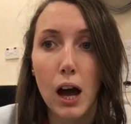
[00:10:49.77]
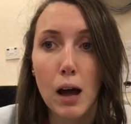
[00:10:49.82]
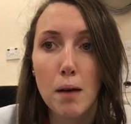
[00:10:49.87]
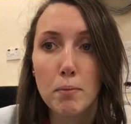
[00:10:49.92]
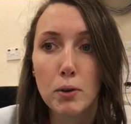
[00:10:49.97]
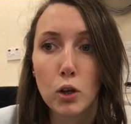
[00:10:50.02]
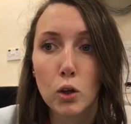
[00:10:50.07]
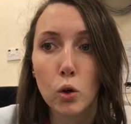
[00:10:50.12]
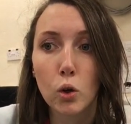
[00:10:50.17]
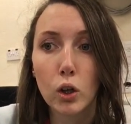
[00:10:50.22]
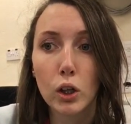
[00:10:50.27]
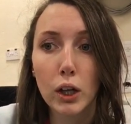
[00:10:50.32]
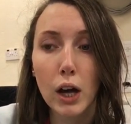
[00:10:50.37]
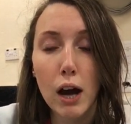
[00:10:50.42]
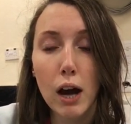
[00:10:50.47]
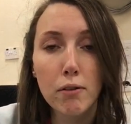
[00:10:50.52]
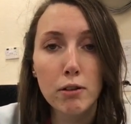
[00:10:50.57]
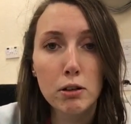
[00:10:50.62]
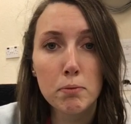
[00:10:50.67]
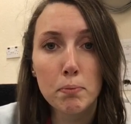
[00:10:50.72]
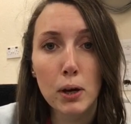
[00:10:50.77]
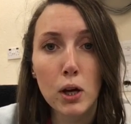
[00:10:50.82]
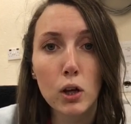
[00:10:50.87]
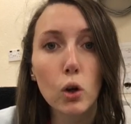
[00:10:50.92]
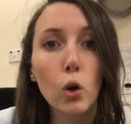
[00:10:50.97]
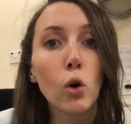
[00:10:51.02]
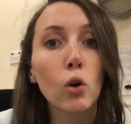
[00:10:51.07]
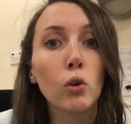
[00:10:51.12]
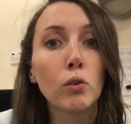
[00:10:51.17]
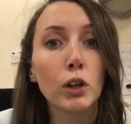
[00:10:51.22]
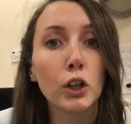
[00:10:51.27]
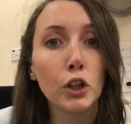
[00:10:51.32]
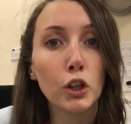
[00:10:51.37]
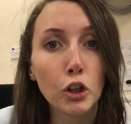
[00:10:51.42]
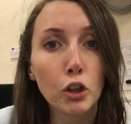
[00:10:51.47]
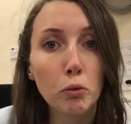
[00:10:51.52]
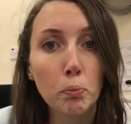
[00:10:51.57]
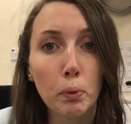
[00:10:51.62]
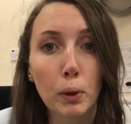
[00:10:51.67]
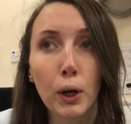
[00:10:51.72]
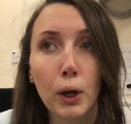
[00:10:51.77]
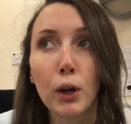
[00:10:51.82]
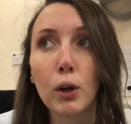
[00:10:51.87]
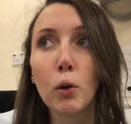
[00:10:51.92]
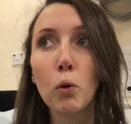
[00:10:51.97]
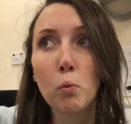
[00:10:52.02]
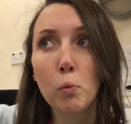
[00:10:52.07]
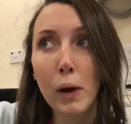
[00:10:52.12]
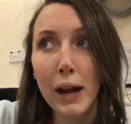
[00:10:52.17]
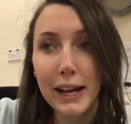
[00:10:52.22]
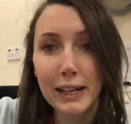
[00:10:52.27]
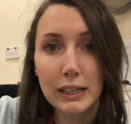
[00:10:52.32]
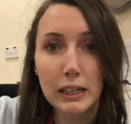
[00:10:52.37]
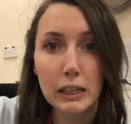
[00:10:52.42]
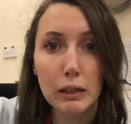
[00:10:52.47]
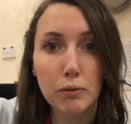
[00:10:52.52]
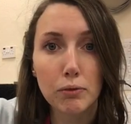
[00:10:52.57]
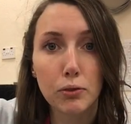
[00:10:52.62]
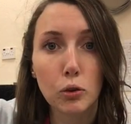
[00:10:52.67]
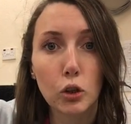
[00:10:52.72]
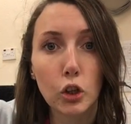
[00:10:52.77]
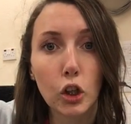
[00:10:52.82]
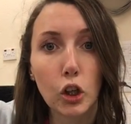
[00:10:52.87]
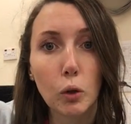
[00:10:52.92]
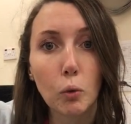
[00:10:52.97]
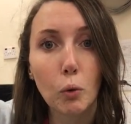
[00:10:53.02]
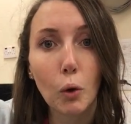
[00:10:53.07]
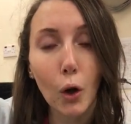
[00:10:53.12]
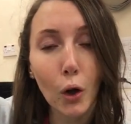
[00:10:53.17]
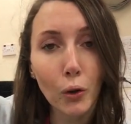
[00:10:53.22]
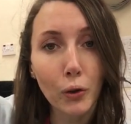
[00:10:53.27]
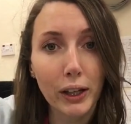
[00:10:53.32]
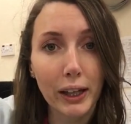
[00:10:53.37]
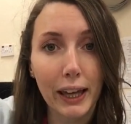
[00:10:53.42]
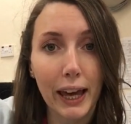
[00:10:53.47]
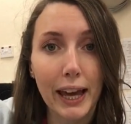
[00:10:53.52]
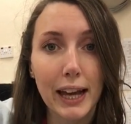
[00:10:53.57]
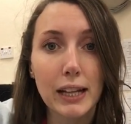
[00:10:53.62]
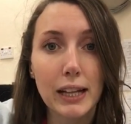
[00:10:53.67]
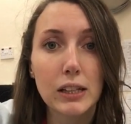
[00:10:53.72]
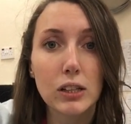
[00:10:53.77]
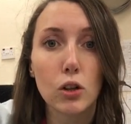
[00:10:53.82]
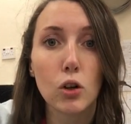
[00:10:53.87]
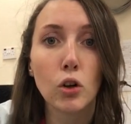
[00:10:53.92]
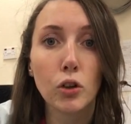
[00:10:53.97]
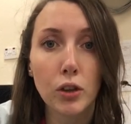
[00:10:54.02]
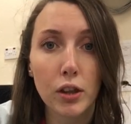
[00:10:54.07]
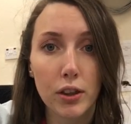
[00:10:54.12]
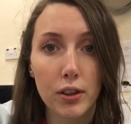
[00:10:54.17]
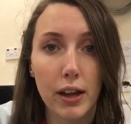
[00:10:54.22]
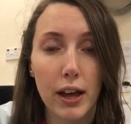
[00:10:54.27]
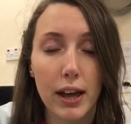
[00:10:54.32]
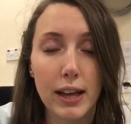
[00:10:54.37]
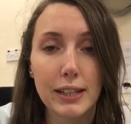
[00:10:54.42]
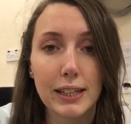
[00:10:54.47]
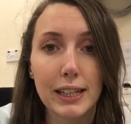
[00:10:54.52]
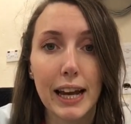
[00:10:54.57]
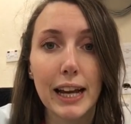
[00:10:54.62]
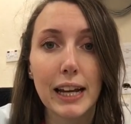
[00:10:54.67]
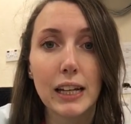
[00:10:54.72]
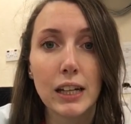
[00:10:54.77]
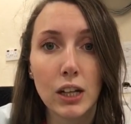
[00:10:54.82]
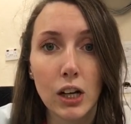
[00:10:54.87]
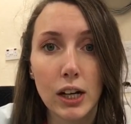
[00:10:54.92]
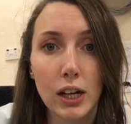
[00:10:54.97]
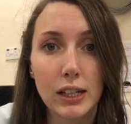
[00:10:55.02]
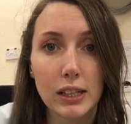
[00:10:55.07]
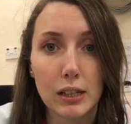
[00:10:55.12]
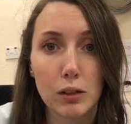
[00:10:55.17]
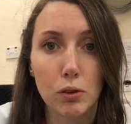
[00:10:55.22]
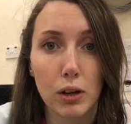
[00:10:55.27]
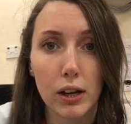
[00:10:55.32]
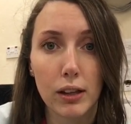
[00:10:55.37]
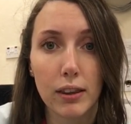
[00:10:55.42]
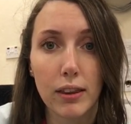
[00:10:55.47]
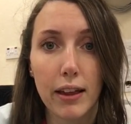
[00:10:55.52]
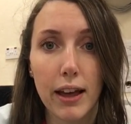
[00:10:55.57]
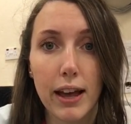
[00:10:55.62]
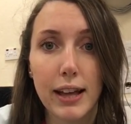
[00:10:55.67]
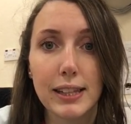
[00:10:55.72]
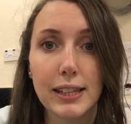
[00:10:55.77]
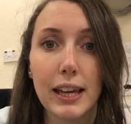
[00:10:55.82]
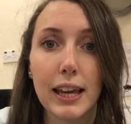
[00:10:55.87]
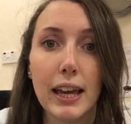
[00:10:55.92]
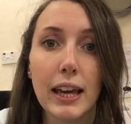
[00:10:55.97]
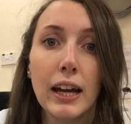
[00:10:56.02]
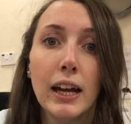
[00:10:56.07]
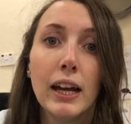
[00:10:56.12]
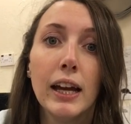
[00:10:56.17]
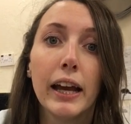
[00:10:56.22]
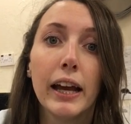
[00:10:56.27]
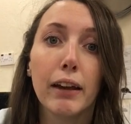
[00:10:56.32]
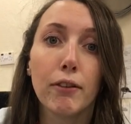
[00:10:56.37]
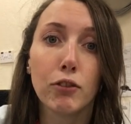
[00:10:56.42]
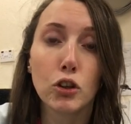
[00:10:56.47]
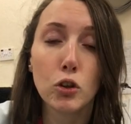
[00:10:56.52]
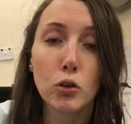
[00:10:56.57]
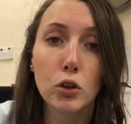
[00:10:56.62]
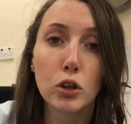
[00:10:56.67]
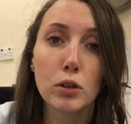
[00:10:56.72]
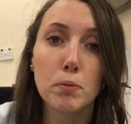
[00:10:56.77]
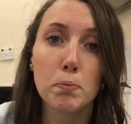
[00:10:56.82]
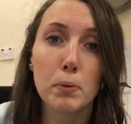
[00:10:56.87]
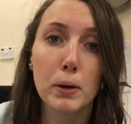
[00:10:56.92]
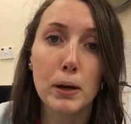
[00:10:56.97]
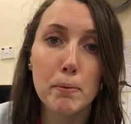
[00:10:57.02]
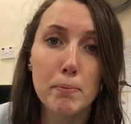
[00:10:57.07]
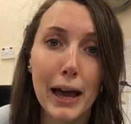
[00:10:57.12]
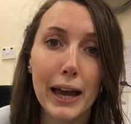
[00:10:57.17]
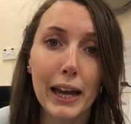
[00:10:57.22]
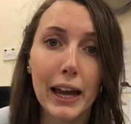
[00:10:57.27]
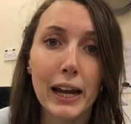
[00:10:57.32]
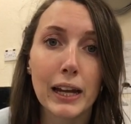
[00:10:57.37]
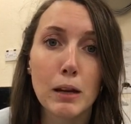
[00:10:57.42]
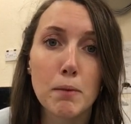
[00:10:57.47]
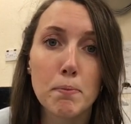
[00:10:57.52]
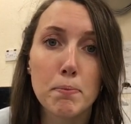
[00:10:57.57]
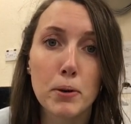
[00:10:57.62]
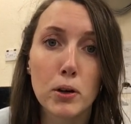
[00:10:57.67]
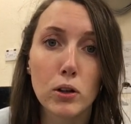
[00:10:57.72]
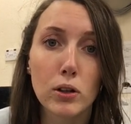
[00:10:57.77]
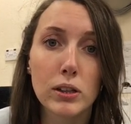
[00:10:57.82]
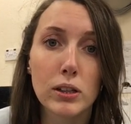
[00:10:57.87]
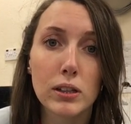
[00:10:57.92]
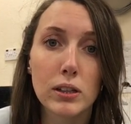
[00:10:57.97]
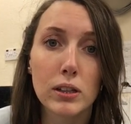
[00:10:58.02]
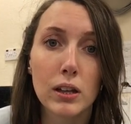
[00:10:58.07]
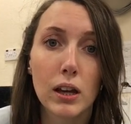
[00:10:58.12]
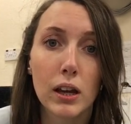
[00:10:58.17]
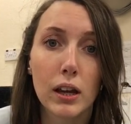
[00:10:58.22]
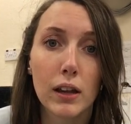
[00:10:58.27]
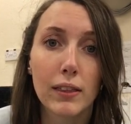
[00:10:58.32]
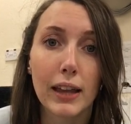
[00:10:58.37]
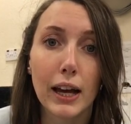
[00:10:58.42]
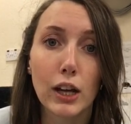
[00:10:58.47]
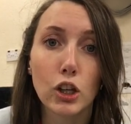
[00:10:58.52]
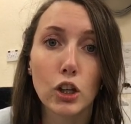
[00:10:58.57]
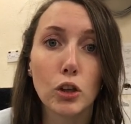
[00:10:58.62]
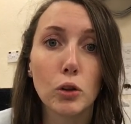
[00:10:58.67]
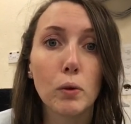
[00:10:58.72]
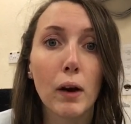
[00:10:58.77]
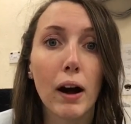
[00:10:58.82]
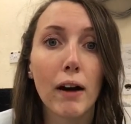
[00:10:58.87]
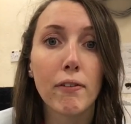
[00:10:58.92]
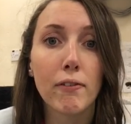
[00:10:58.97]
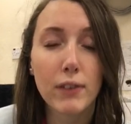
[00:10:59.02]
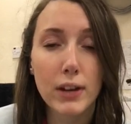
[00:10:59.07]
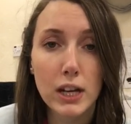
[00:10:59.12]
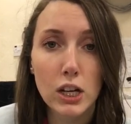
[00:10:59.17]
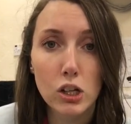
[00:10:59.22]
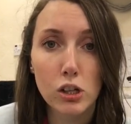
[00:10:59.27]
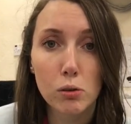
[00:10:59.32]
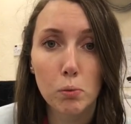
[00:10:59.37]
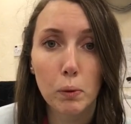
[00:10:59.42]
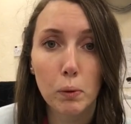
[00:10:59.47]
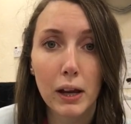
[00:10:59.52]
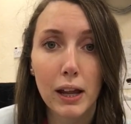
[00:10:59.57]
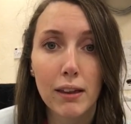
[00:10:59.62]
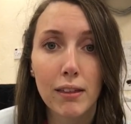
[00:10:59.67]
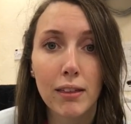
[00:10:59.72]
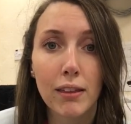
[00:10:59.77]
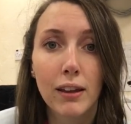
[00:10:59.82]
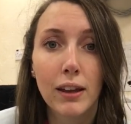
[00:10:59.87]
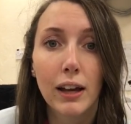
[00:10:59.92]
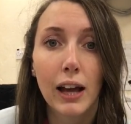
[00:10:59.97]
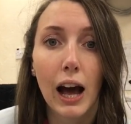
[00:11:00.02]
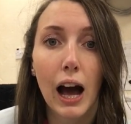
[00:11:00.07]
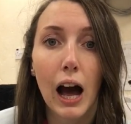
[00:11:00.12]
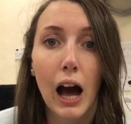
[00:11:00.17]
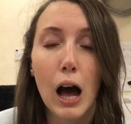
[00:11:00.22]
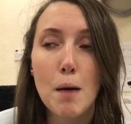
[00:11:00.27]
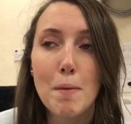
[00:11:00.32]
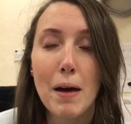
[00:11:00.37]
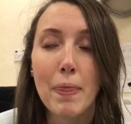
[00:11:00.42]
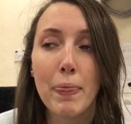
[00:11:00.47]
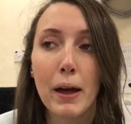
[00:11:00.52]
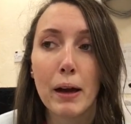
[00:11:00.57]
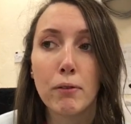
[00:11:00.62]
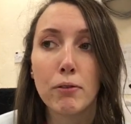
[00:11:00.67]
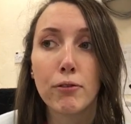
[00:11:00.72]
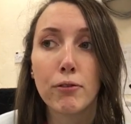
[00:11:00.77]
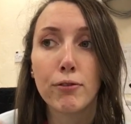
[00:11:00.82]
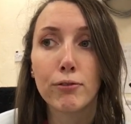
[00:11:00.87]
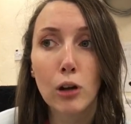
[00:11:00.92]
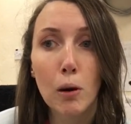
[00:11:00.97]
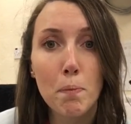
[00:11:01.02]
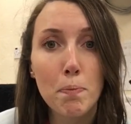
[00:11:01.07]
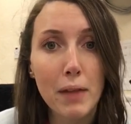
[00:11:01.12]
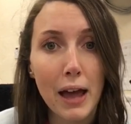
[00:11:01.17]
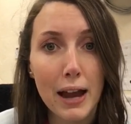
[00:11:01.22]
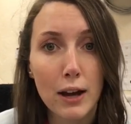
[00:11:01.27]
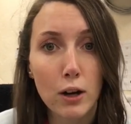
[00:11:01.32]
your current book or a new book waiting for you on the gate on Thursday 9 till 9:30. If you could bring back any books that you have finished with, and then from then